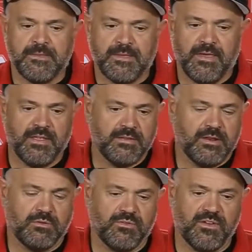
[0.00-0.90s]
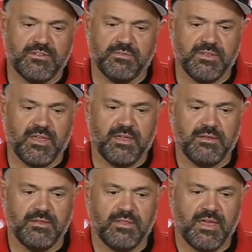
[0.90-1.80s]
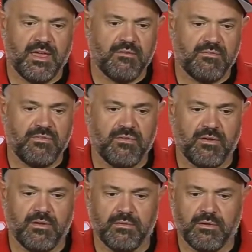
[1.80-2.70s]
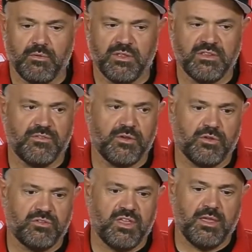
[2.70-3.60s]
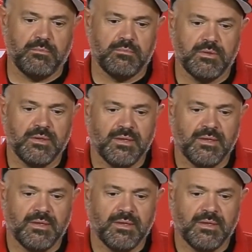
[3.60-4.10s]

And then you know defensively they they have uh, a really difficult scheme.